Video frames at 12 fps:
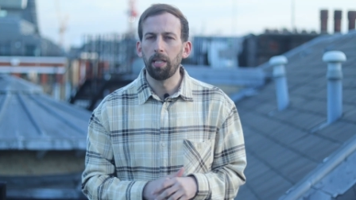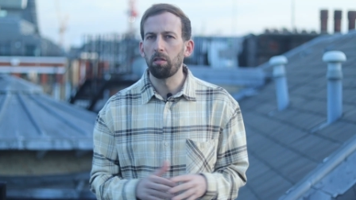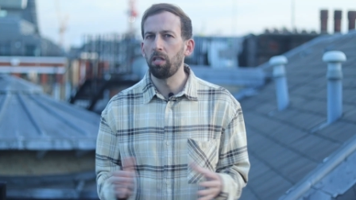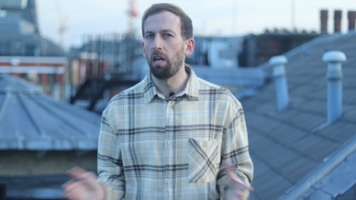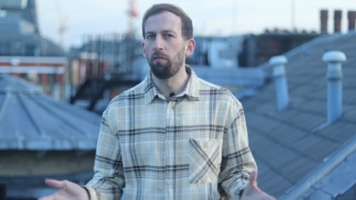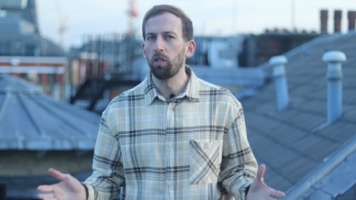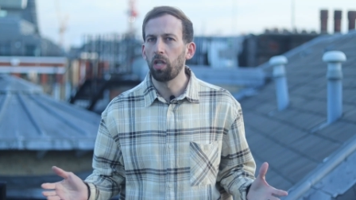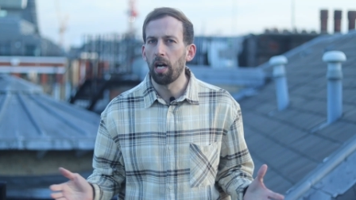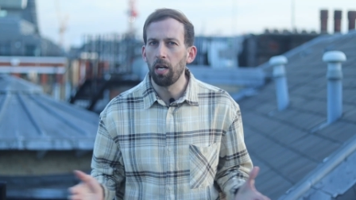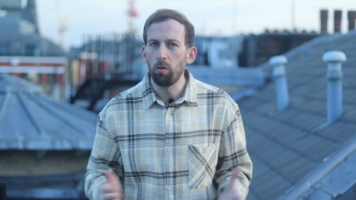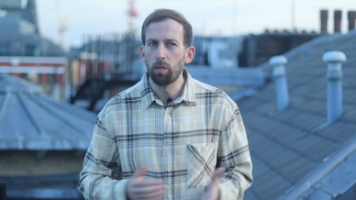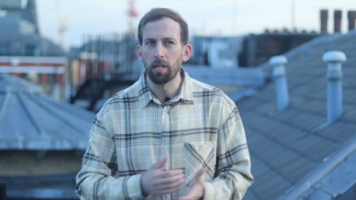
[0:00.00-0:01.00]
And there's another
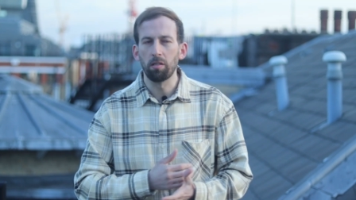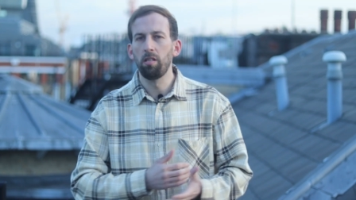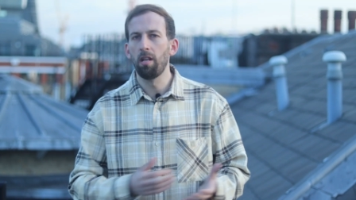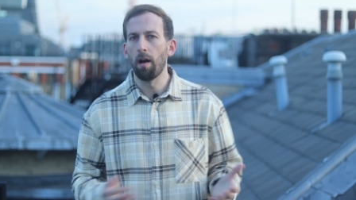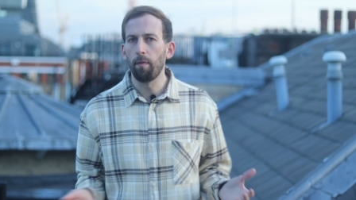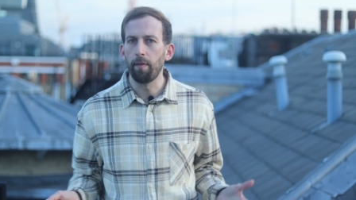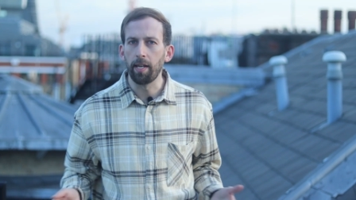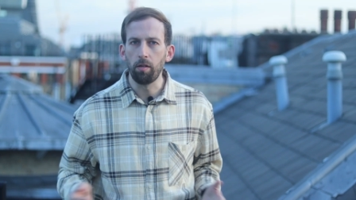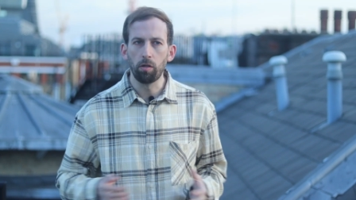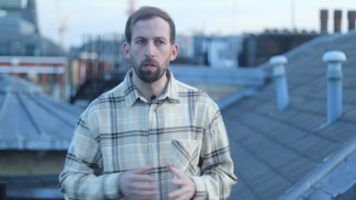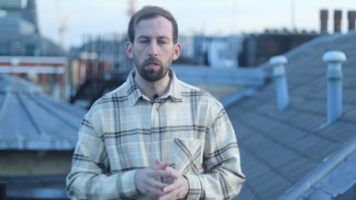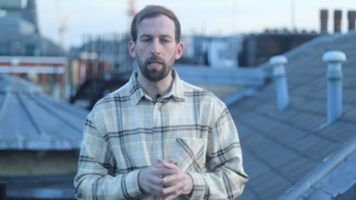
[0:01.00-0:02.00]
guy who does nothing,
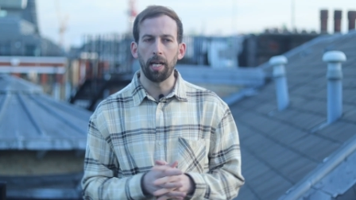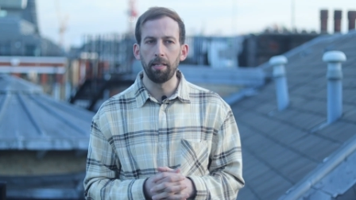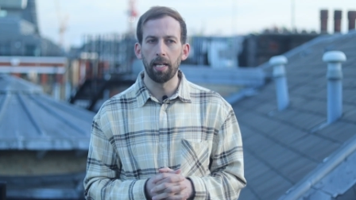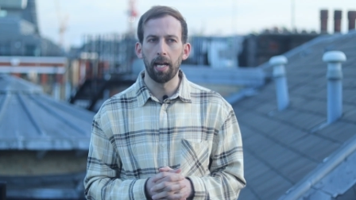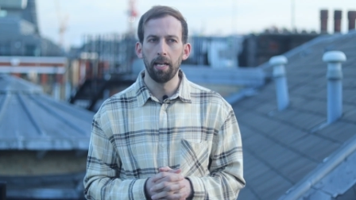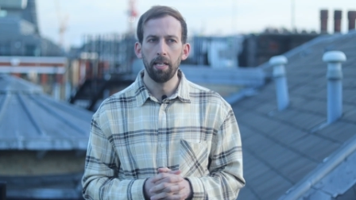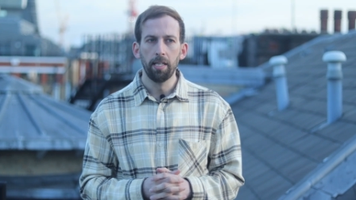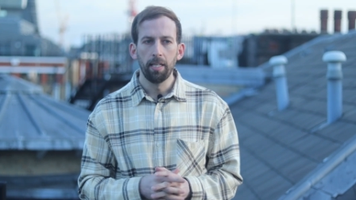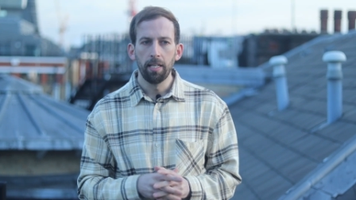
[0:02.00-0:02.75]
he's just sitting there,